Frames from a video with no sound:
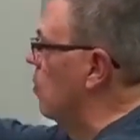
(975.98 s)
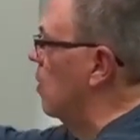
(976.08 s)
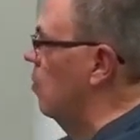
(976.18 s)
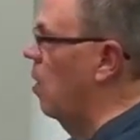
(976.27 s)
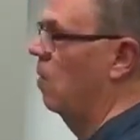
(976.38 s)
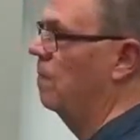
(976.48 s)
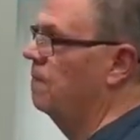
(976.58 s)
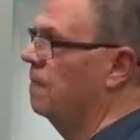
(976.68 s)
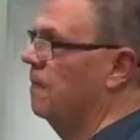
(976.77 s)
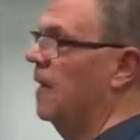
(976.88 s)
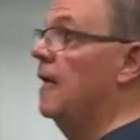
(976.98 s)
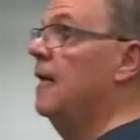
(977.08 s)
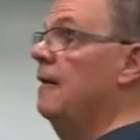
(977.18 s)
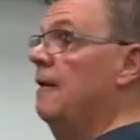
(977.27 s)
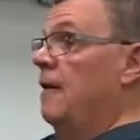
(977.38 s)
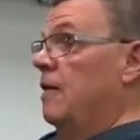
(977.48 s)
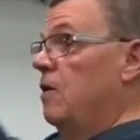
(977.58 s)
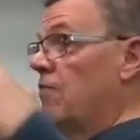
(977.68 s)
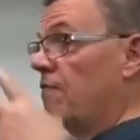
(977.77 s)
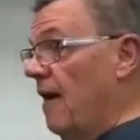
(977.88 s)
will grow.
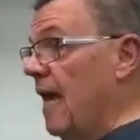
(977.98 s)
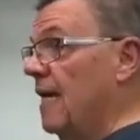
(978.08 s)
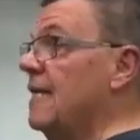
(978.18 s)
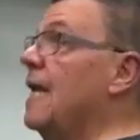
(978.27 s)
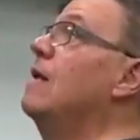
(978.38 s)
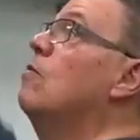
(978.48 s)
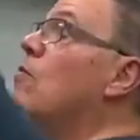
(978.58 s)
Your faith in